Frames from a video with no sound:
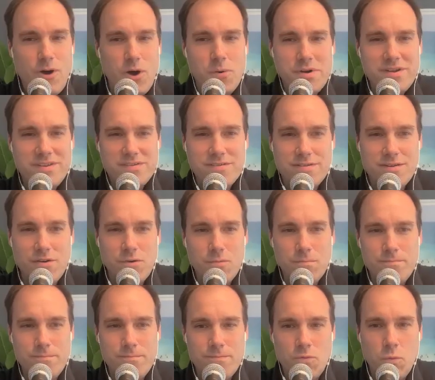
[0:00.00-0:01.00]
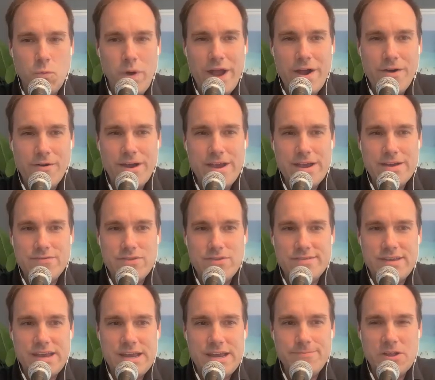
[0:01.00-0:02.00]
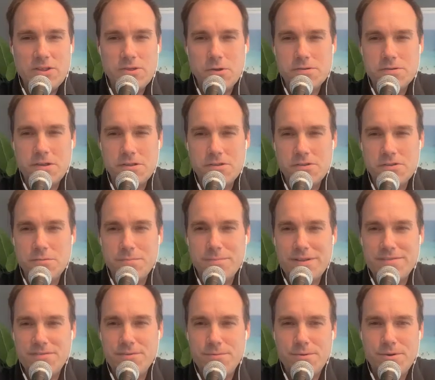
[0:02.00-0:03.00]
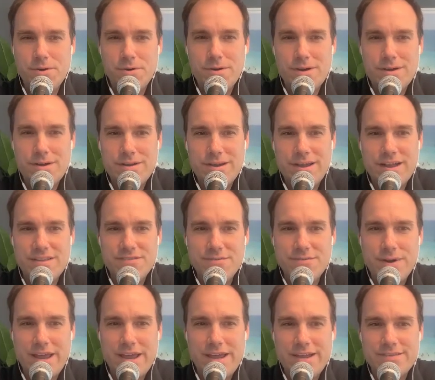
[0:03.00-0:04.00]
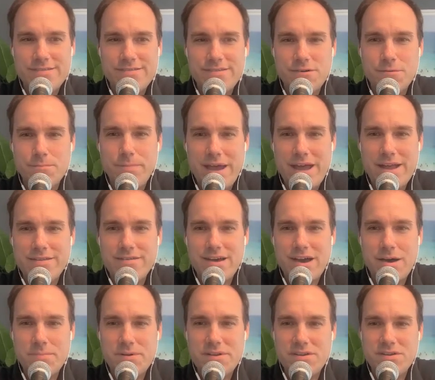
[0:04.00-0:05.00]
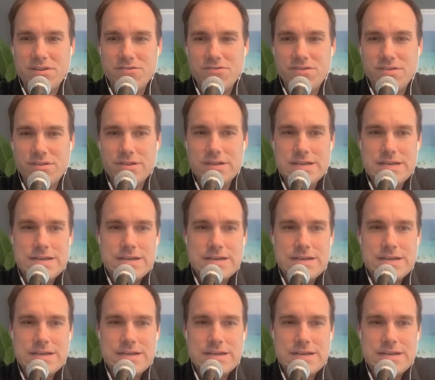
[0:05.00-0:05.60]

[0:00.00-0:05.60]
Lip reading: always wary of the team that looked a little bit too good against what I consider bad competition.